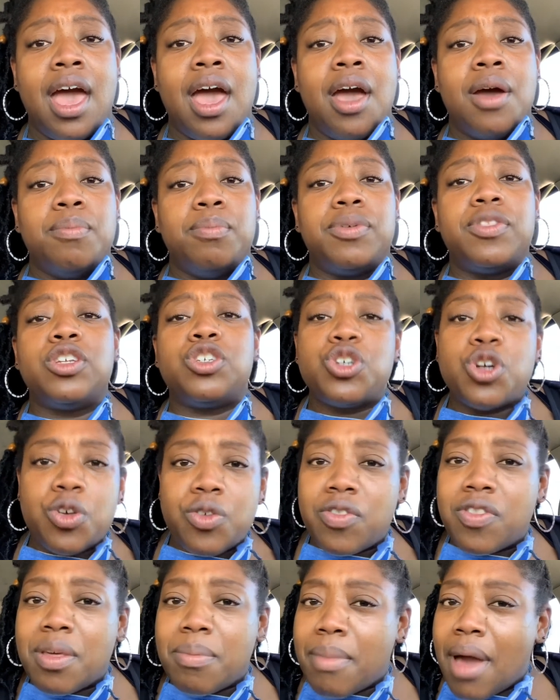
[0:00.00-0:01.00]
But the truth
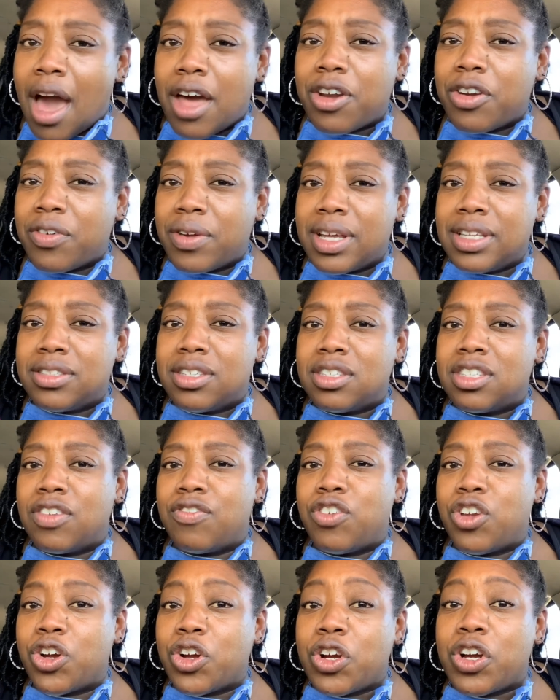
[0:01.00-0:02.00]
of the matter is if
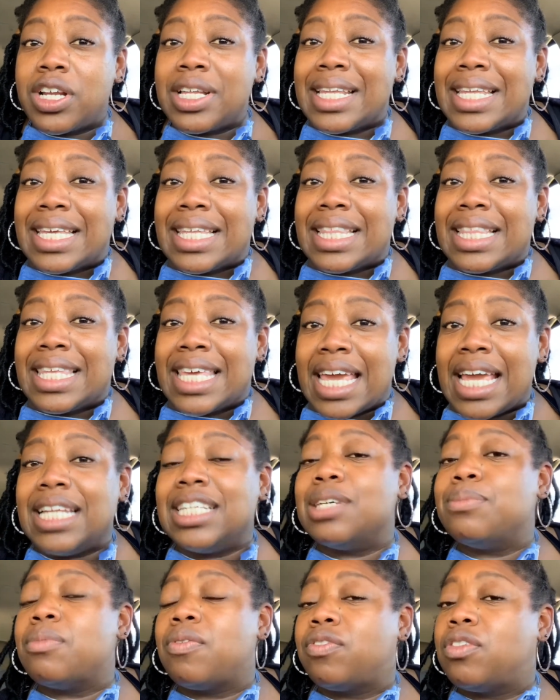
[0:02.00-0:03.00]
you're in the
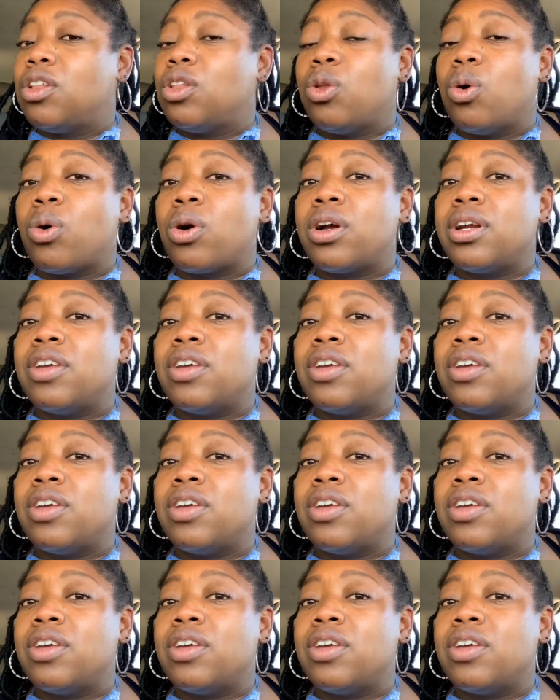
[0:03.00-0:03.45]
kingdom of the Lord,